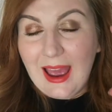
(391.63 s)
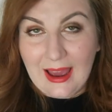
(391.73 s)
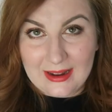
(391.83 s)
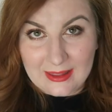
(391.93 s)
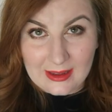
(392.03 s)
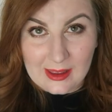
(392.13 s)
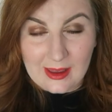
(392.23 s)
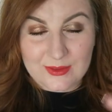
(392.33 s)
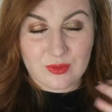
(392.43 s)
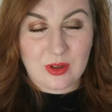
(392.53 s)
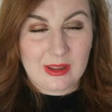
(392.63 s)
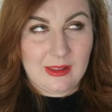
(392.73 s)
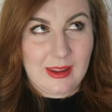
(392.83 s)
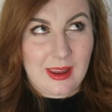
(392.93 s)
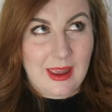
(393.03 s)
And I think it gives a really
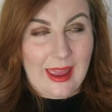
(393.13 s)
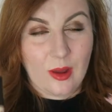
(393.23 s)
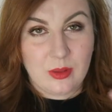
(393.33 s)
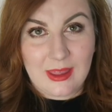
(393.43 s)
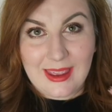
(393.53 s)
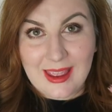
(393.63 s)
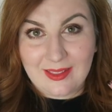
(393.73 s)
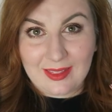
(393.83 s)
like healthy